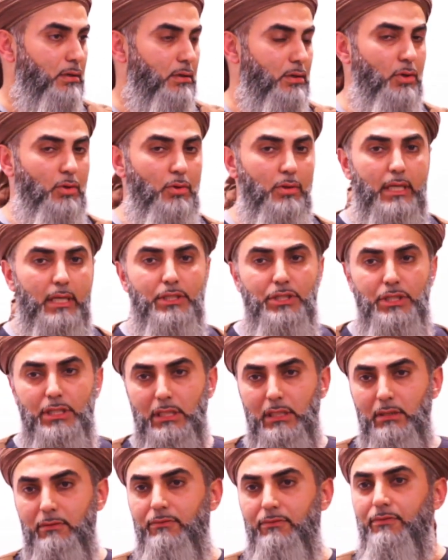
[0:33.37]
don't
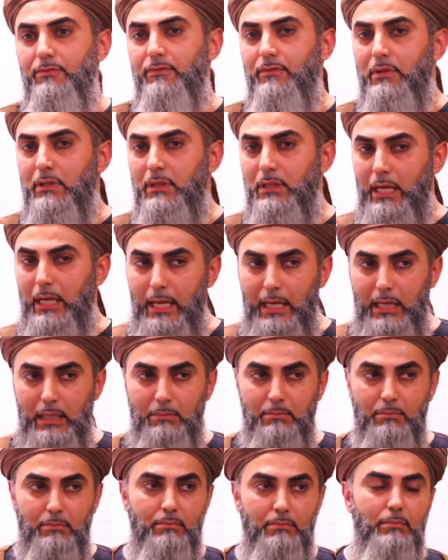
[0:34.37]
achieve the
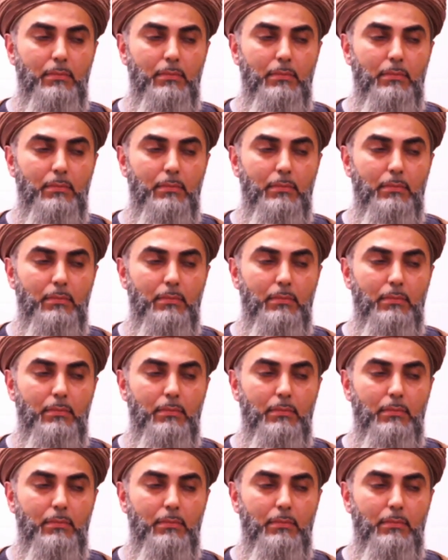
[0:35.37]
aim